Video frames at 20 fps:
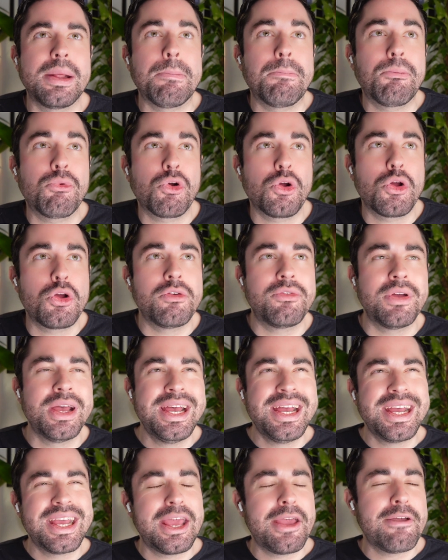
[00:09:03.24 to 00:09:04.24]
improve
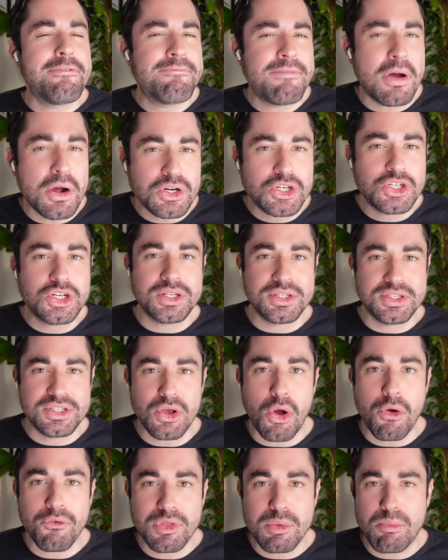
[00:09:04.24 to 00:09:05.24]
key functions
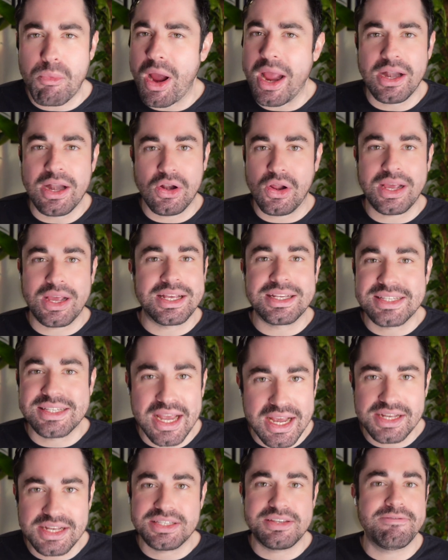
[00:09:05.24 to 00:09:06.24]
of the brain like
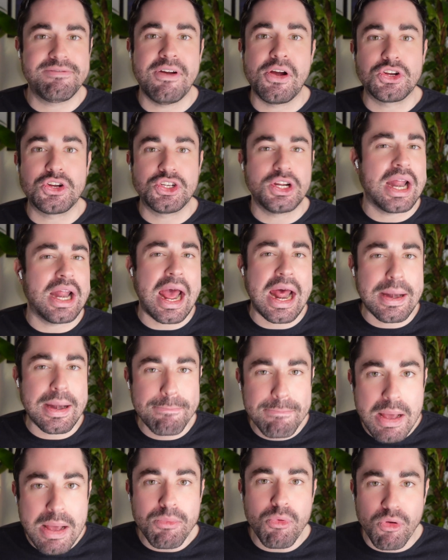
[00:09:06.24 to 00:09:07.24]
executive function
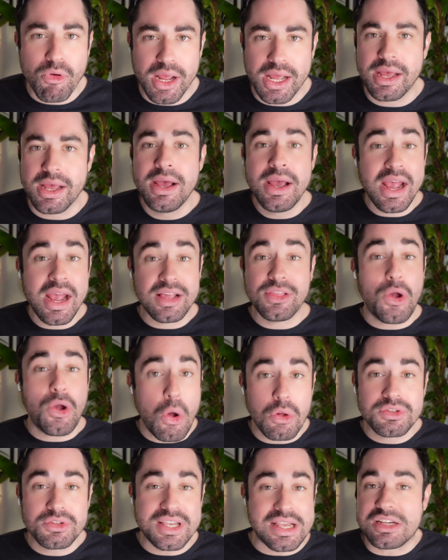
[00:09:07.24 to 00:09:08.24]
and memory in the
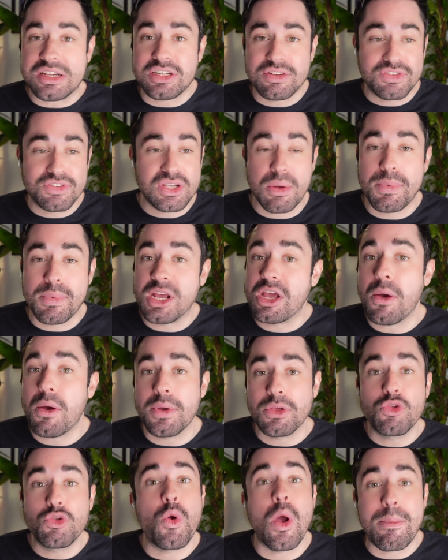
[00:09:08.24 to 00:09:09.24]
context of somebody
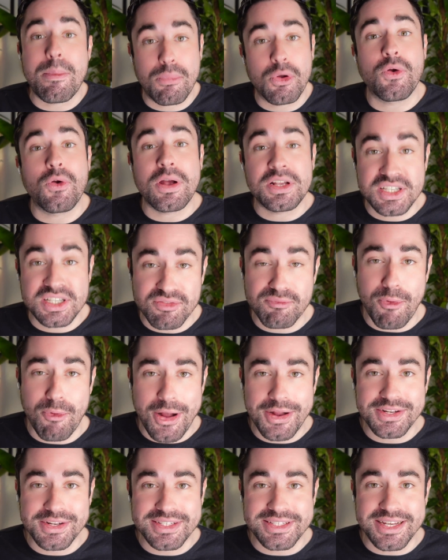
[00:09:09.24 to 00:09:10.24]
going through a progressive
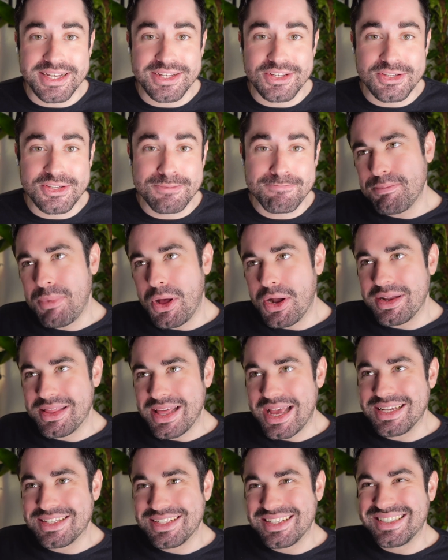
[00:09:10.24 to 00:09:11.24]
brain disease. Part of
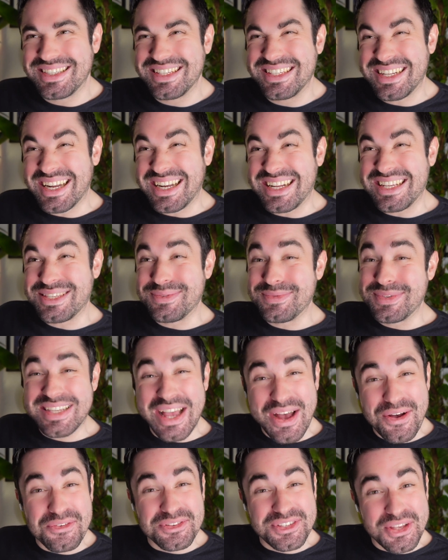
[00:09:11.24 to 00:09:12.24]
that is because the studies
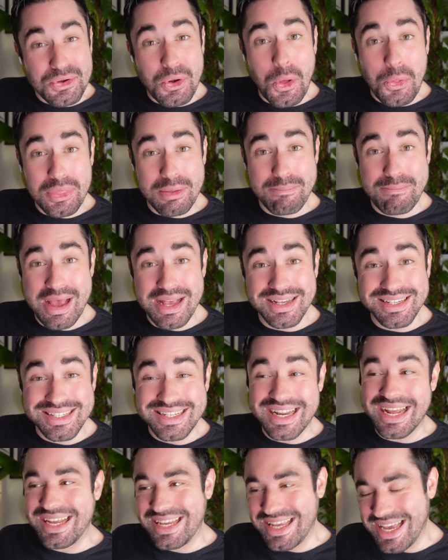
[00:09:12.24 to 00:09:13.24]
themselves are not the
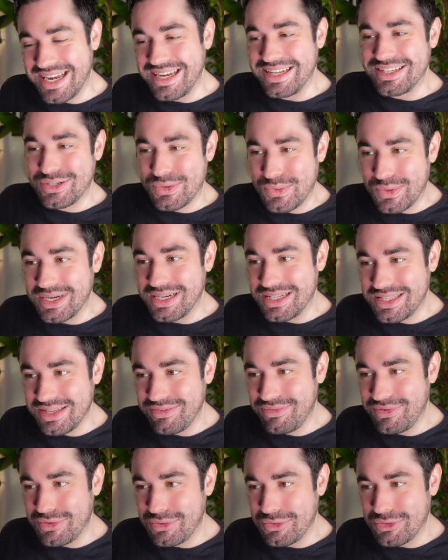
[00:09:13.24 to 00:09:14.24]
best. Again, it's quite a
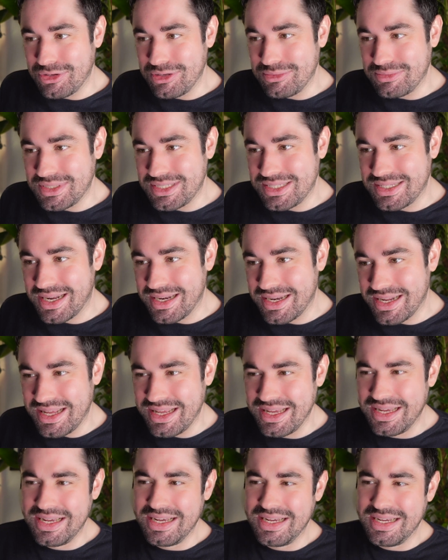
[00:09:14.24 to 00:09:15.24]
difficult group to study.